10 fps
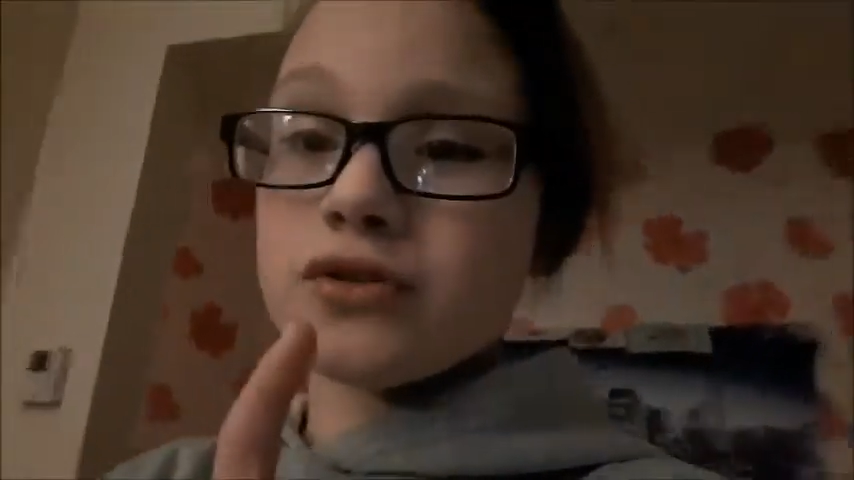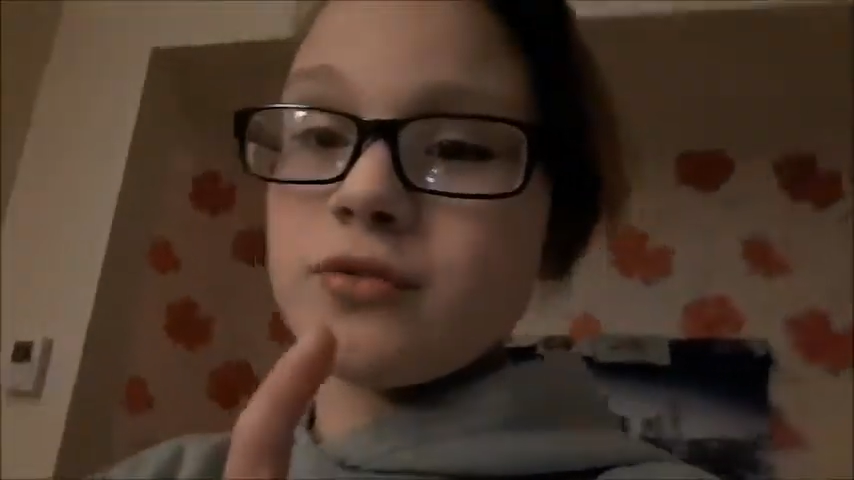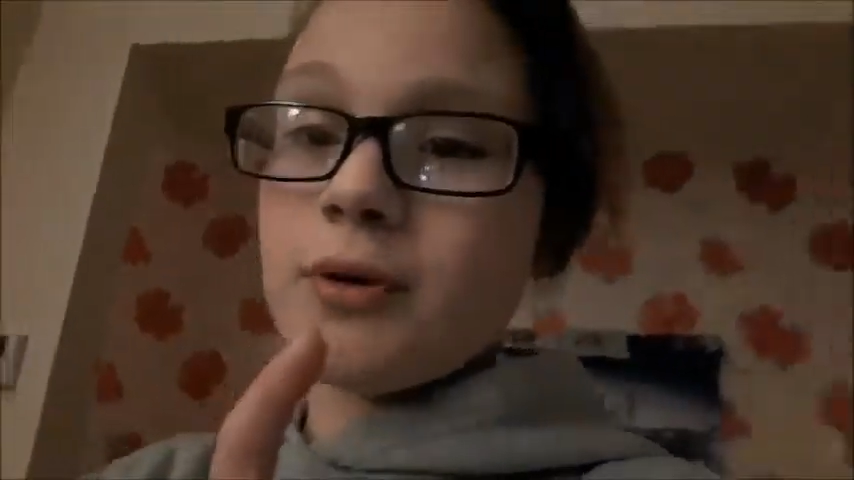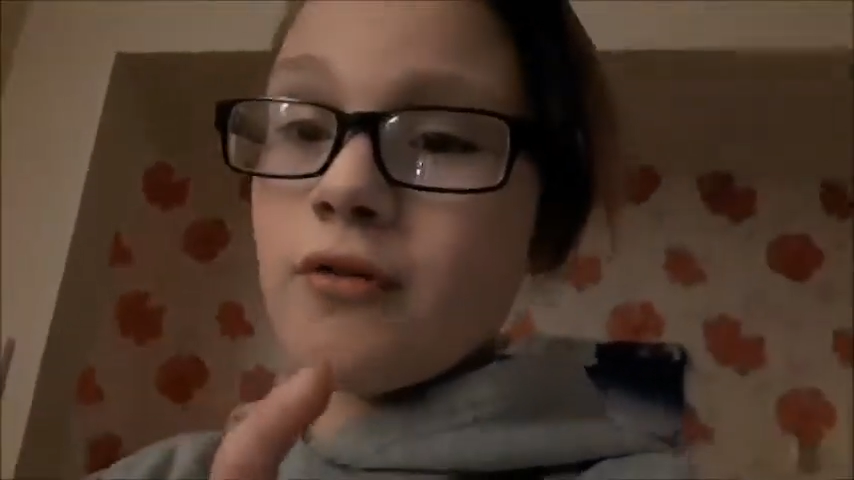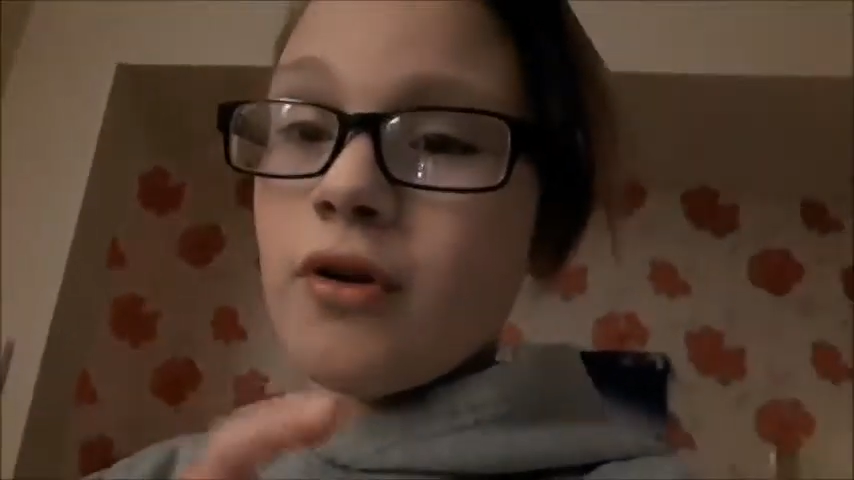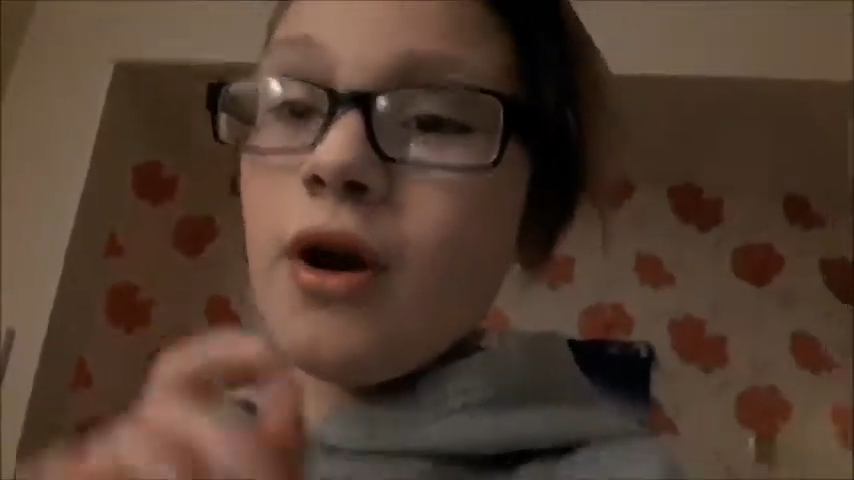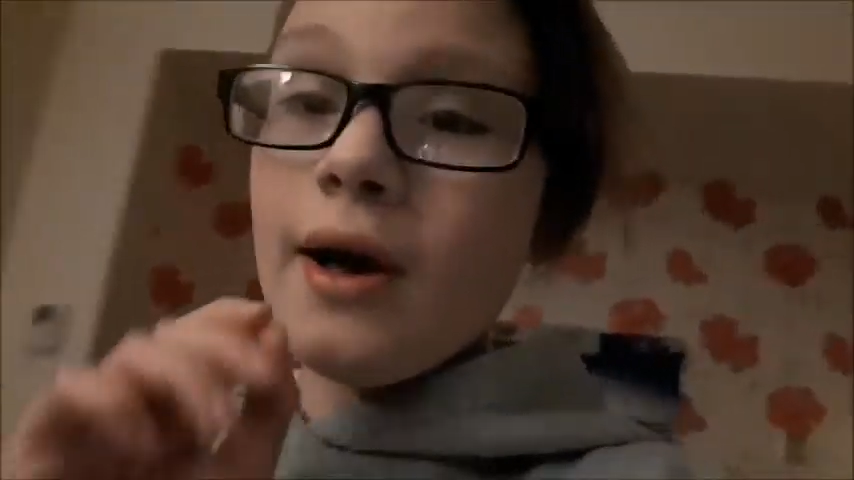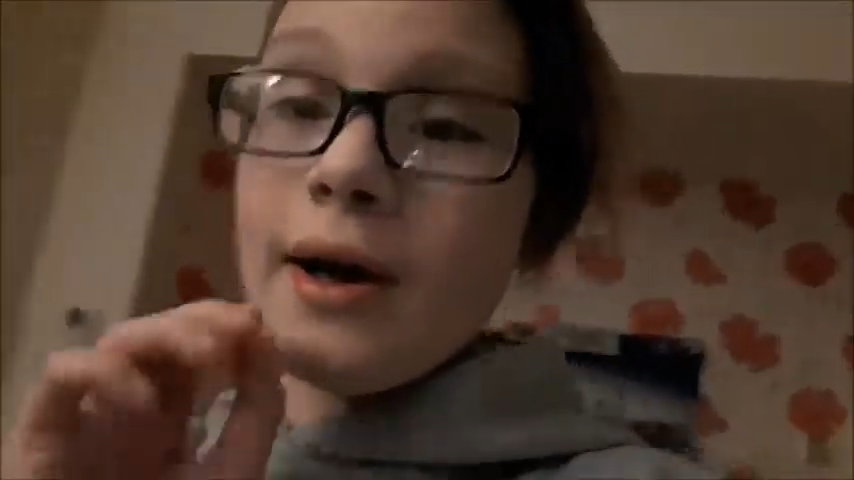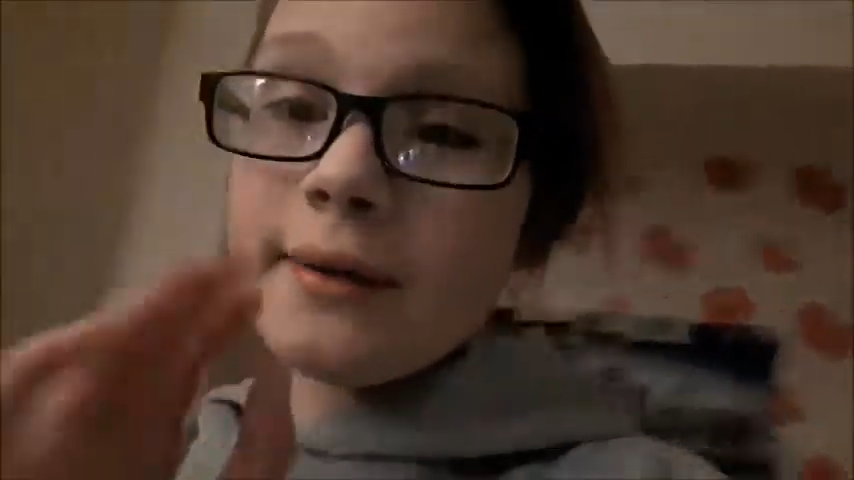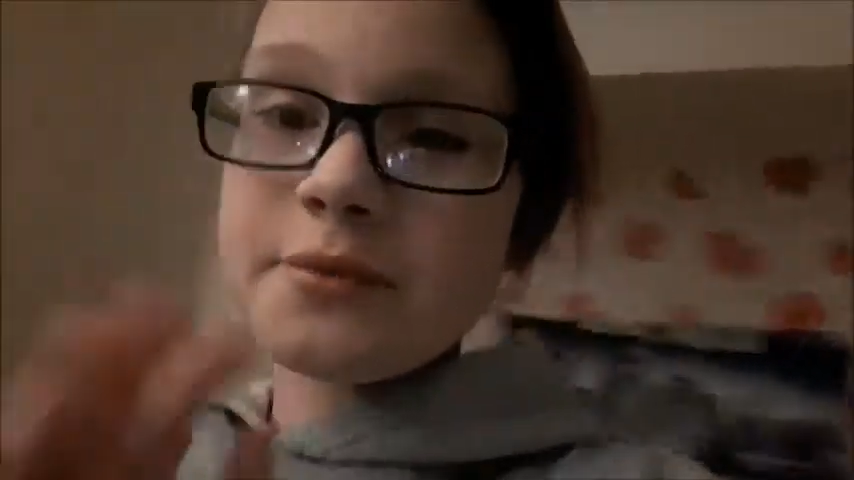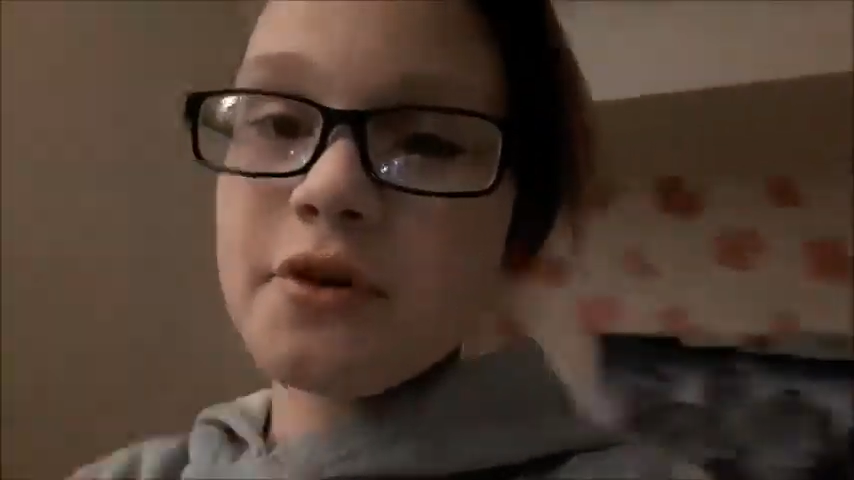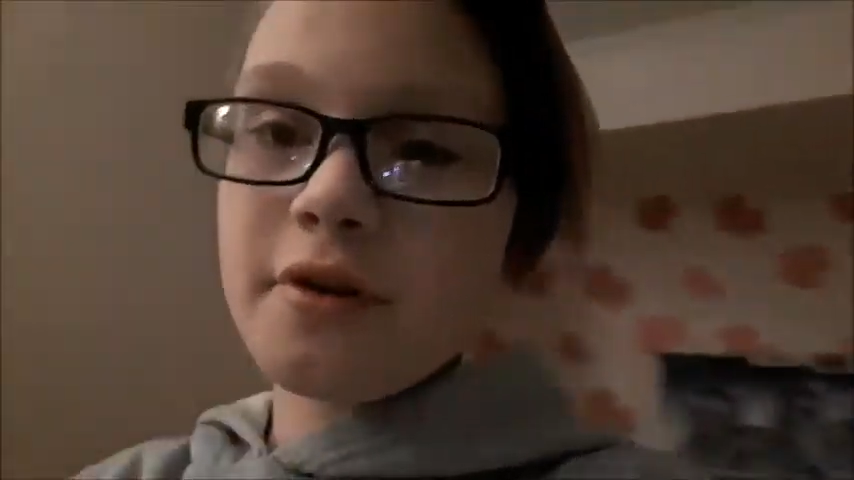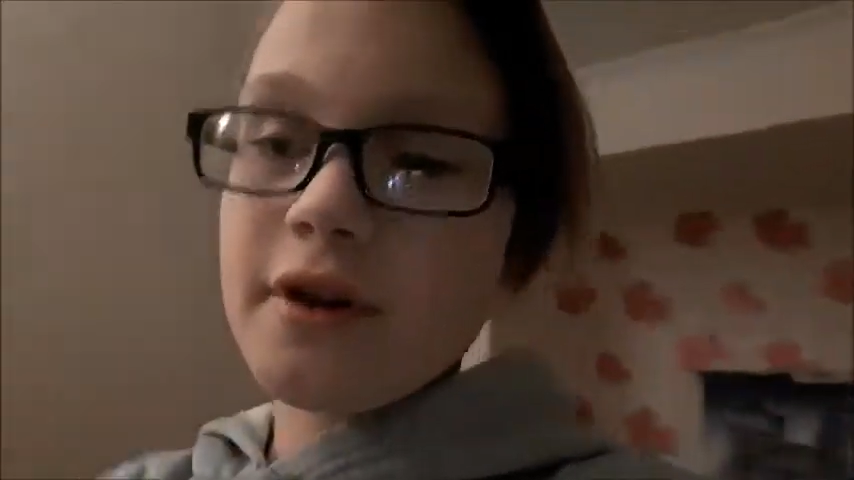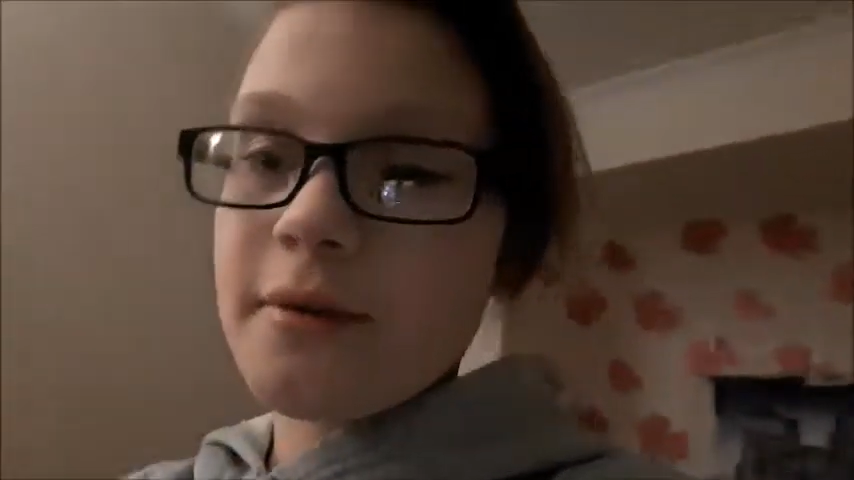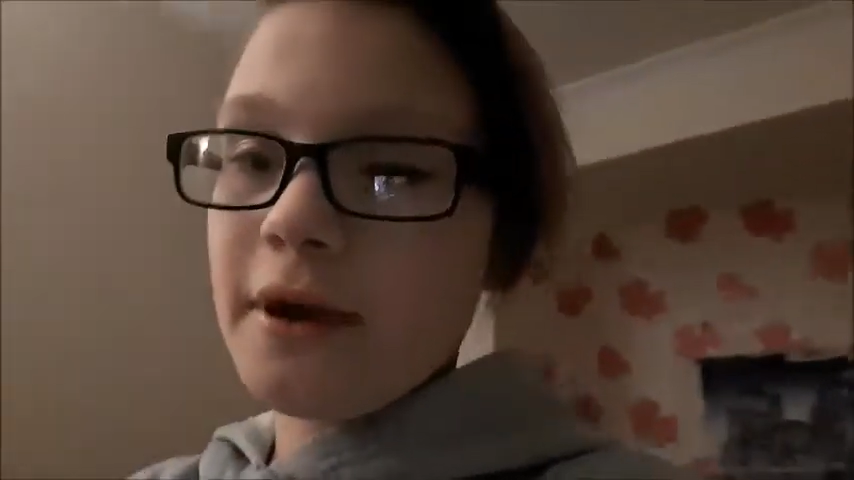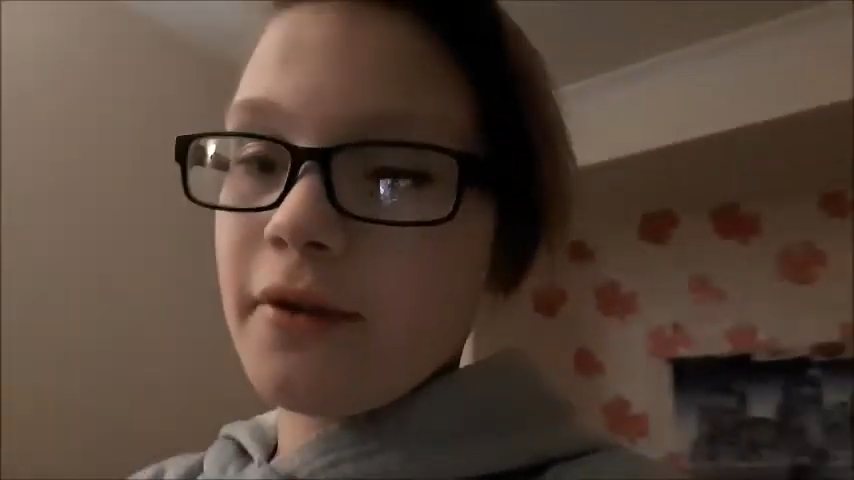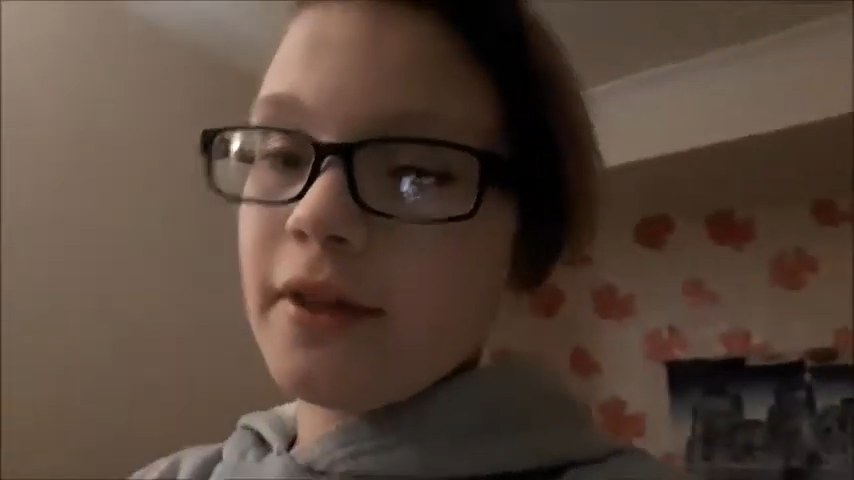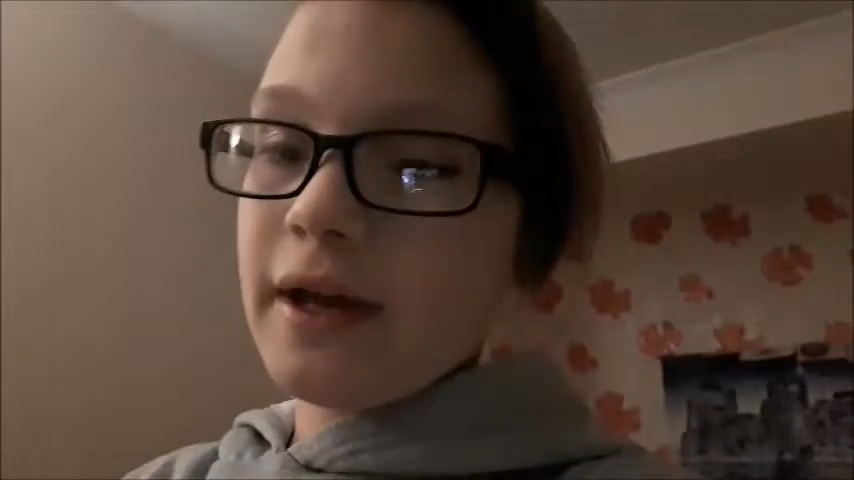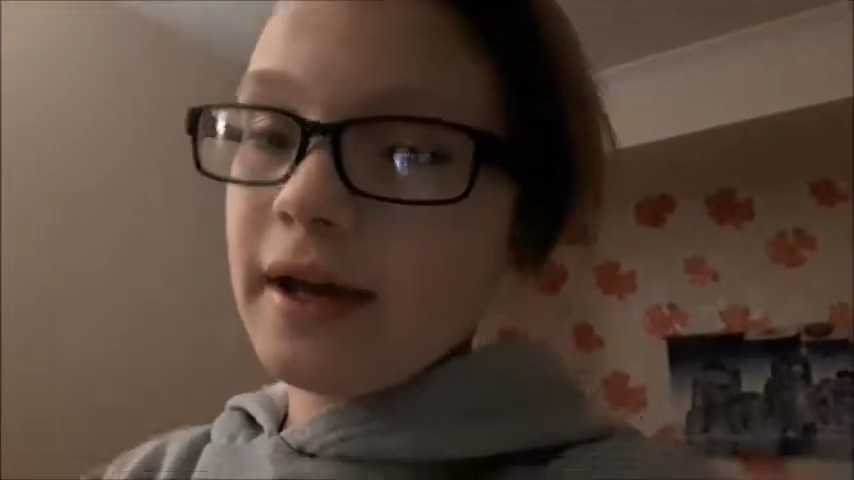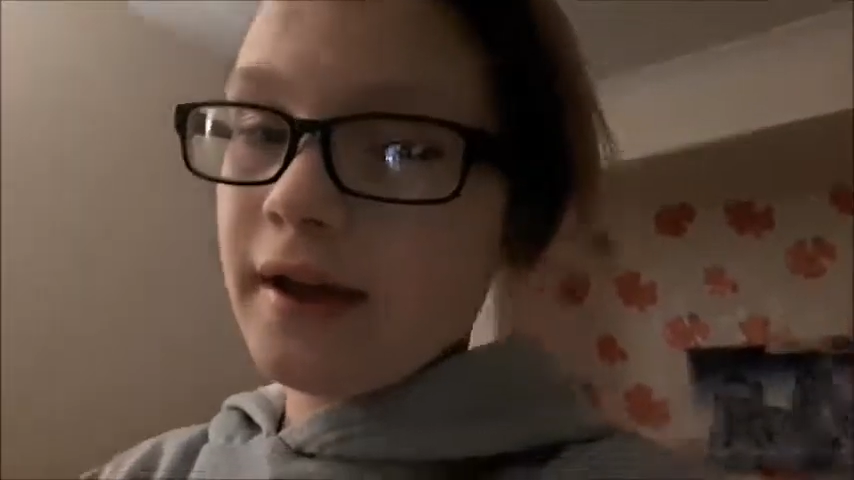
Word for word: tomorrow. I'm sorry about that.